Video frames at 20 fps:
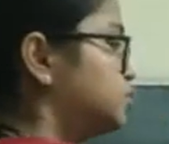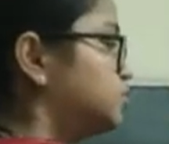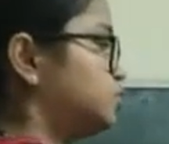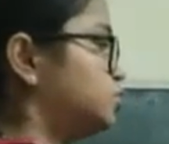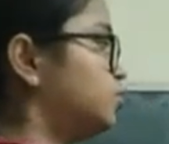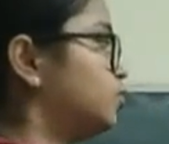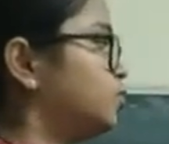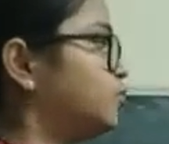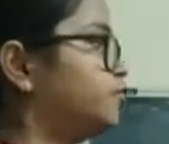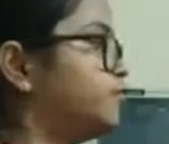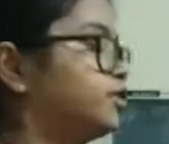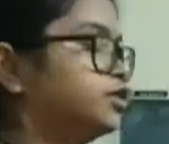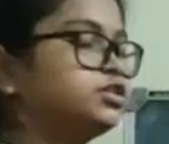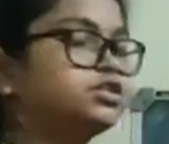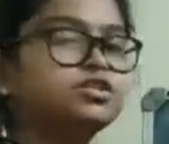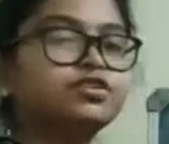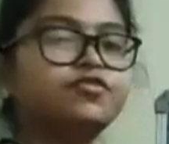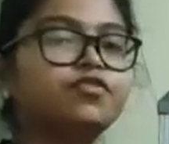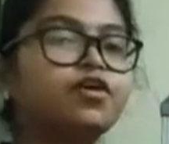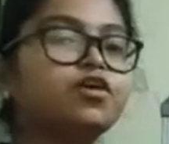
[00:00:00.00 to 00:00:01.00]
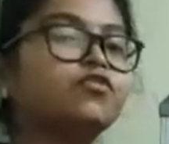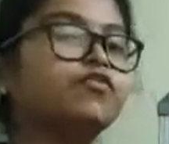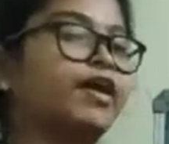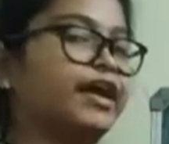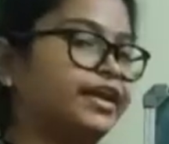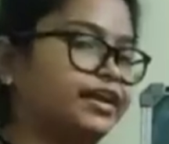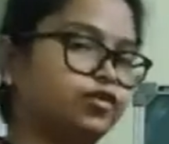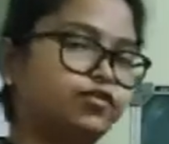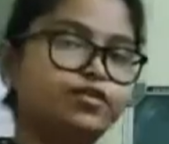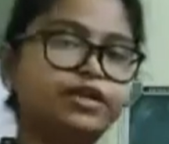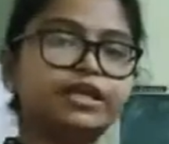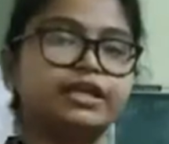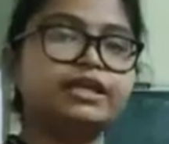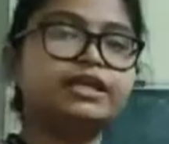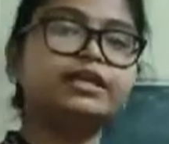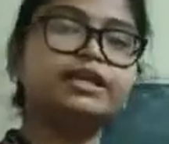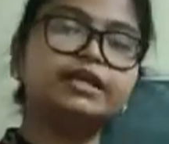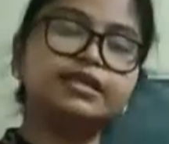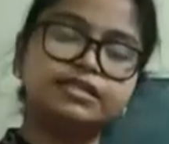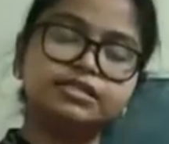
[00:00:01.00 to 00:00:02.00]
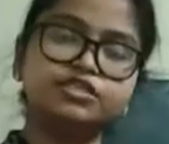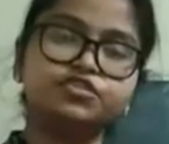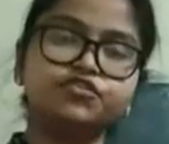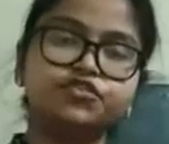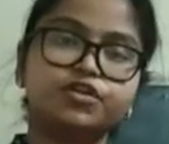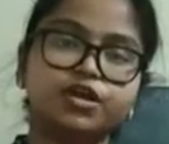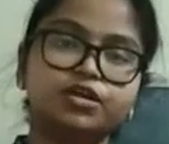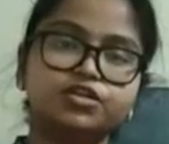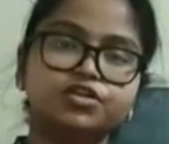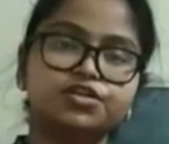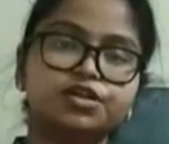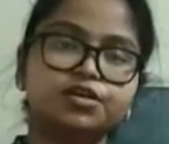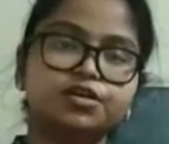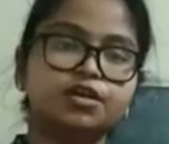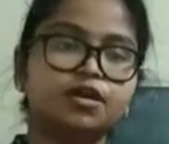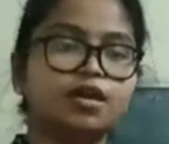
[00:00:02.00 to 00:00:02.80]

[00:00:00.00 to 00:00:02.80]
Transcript: So first of all, why do we need an instruction?